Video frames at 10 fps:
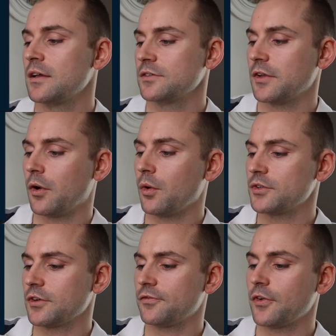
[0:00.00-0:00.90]
So hold
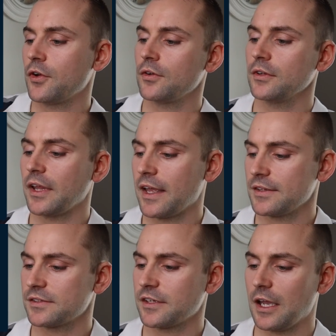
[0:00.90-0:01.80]
your phone
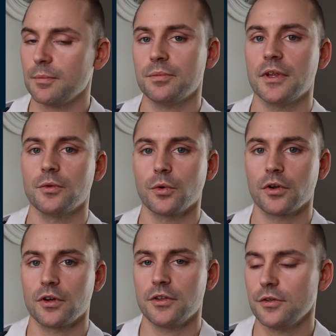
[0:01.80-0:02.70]
landscape in
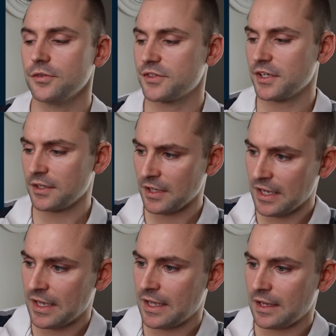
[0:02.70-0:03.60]
order to use it.
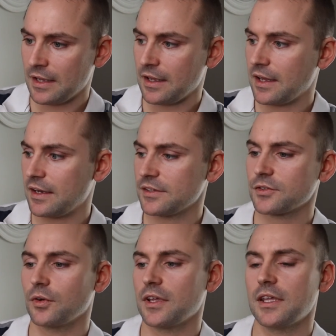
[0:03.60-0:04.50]
And it's
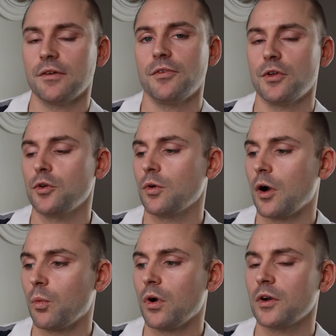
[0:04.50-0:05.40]
going to give you a
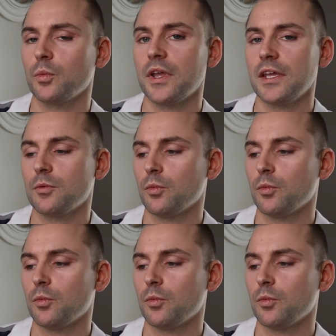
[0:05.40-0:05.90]
1 week,